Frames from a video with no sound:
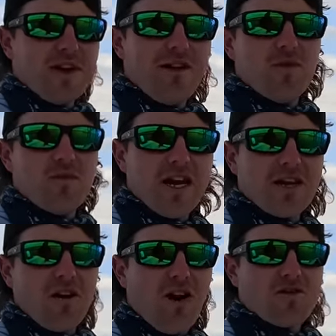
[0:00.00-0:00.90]
I've been
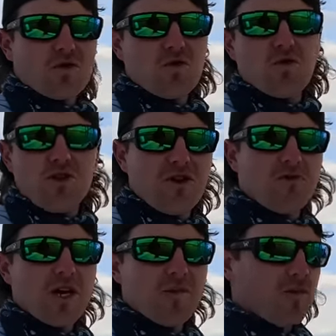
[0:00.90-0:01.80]
making offshore with
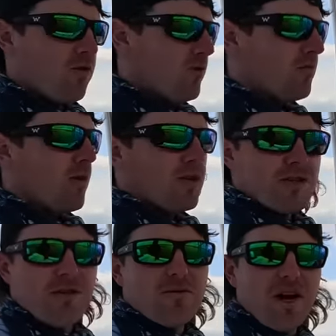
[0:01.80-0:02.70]
other people, most
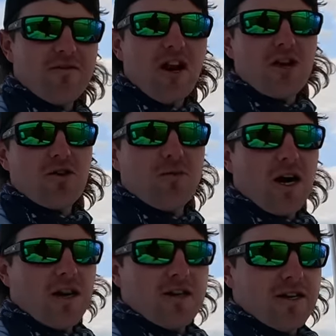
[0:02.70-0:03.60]
of them have
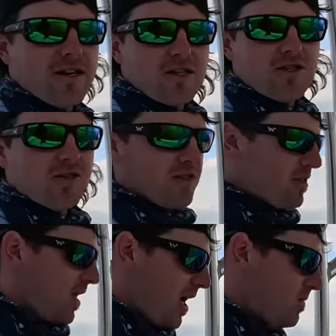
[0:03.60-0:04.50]
autopilot and it's
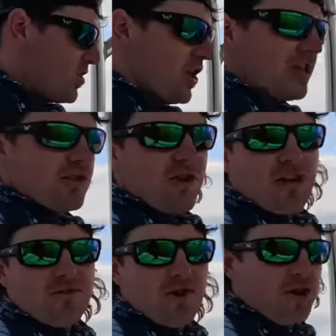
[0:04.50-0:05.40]
just game changer
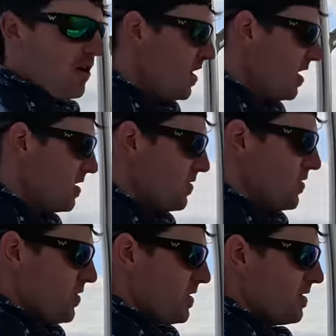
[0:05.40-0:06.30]
out there to
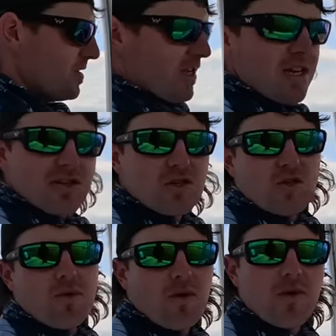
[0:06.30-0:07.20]
just set it
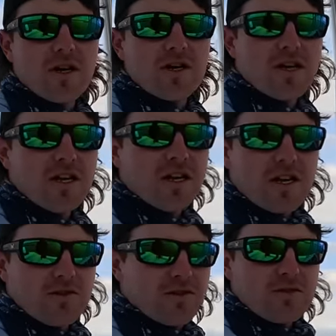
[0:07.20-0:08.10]
to a point
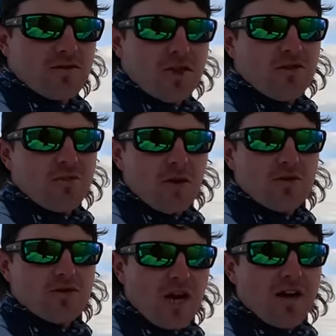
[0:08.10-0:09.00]
and just let the
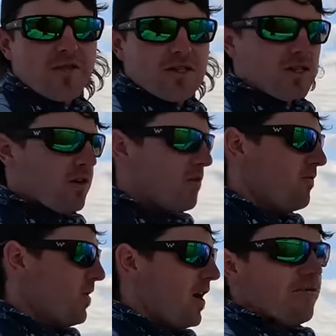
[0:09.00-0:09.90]
boat drive
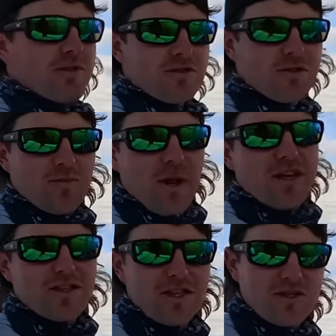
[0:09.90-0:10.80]
itself. Obviously
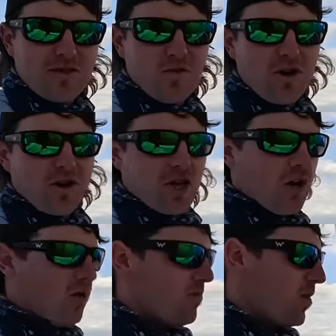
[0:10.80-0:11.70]
paying attention to where you're
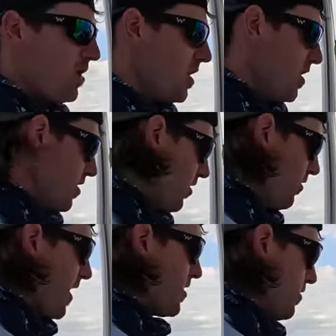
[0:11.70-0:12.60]
going, but you
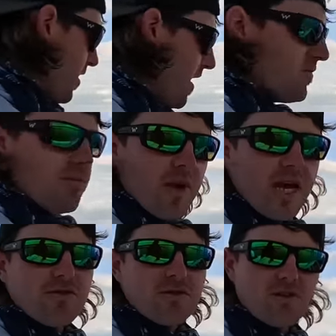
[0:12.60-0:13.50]
don't actually have to
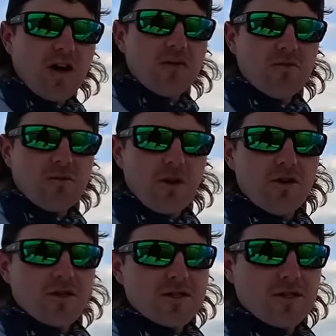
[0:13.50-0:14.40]
manually drive the
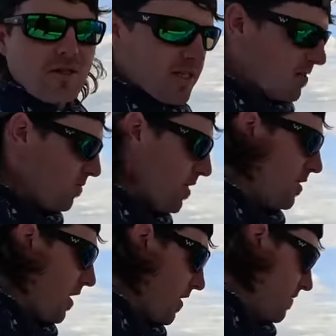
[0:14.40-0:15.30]
boat. And so that's gonna be a
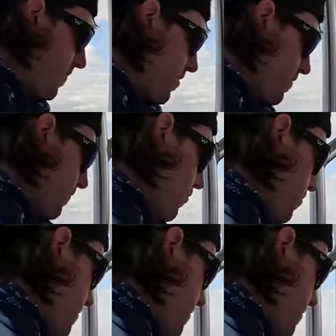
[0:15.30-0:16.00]
nice feature for